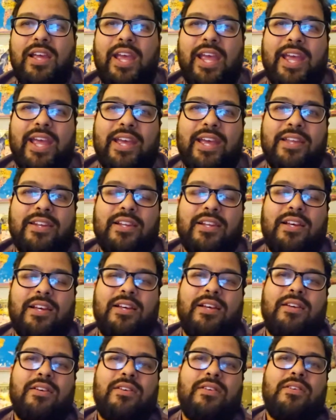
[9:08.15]
And
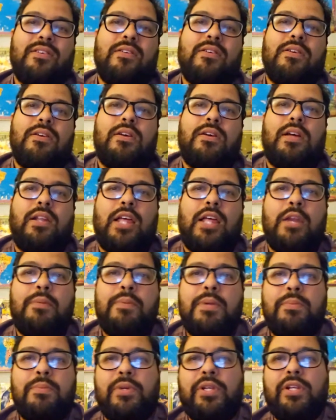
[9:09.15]
a lot of
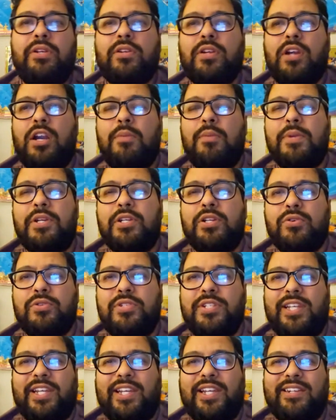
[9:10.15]
people hear carbon
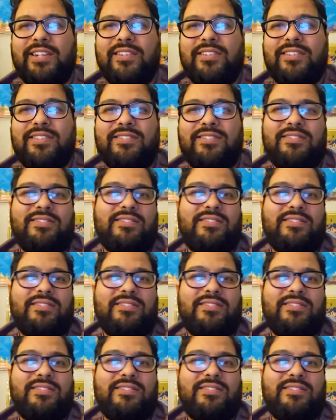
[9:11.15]
dosing and